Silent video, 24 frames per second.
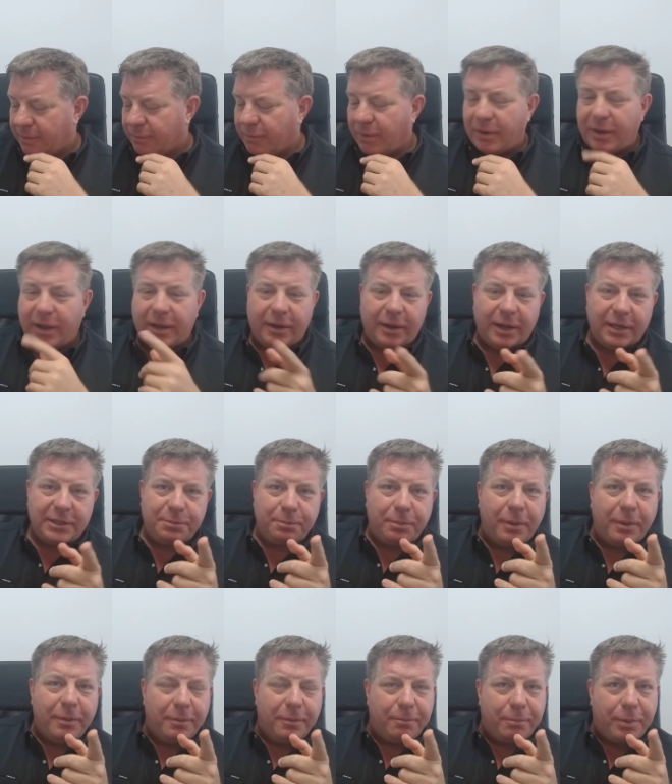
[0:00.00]
Well, right? Let's
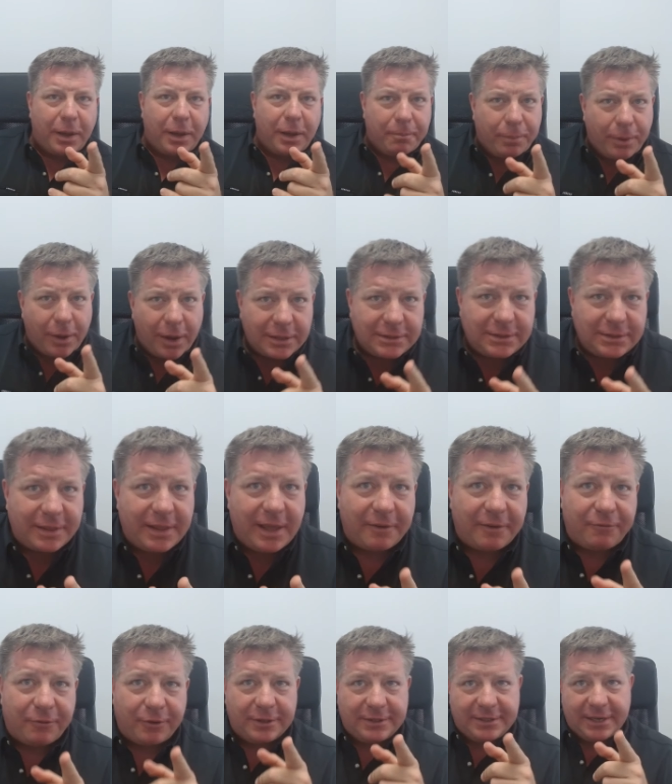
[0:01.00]
pause on
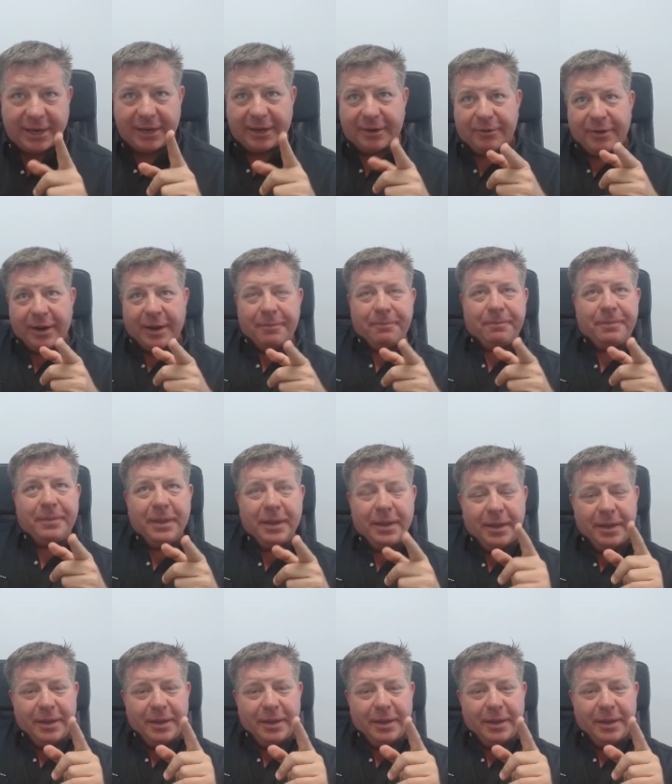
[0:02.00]
that for a second, right?